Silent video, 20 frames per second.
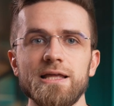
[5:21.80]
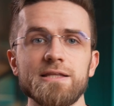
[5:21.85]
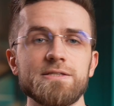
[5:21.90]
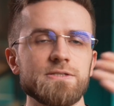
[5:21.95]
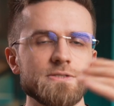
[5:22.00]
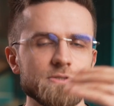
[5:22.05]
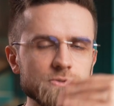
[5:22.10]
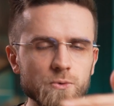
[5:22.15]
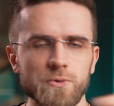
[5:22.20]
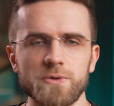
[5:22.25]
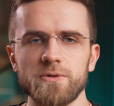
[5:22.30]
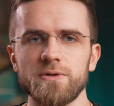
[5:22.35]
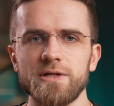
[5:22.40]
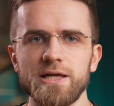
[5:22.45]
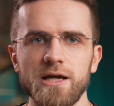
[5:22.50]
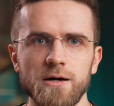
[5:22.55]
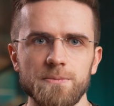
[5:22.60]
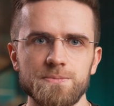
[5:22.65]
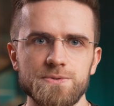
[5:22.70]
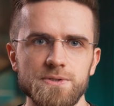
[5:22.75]
It's
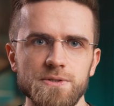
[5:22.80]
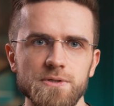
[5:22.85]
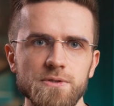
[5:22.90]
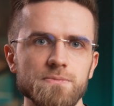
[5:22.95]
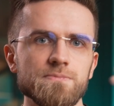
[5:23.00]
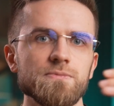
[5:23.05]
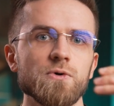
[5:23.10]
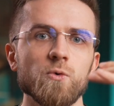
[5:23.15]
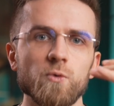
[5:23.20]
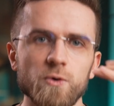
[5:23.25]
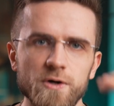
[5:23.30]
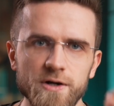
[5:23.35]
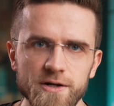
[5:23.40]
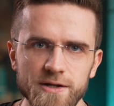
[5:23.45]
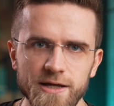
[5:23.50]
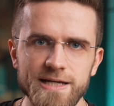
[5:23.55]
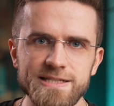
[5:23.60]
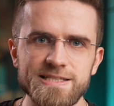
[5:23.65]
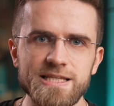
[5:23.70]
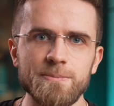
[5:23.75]
totally up to you.
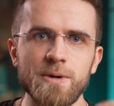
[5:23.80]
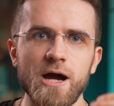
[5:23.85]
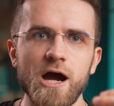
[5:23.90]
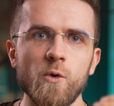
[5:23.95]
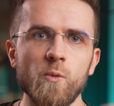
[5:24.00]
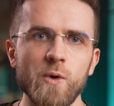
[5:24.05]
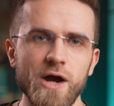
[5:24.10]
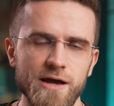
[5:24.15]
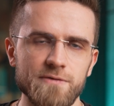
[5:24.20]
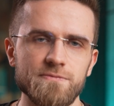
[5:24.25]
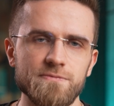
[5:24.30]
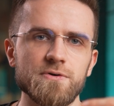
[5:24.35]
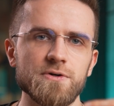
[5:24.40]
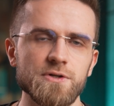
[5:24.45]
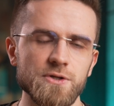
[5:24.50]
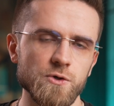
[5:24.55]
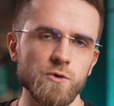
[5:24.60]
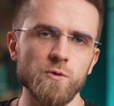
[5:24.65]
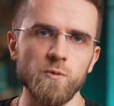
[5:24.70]
Organize them however you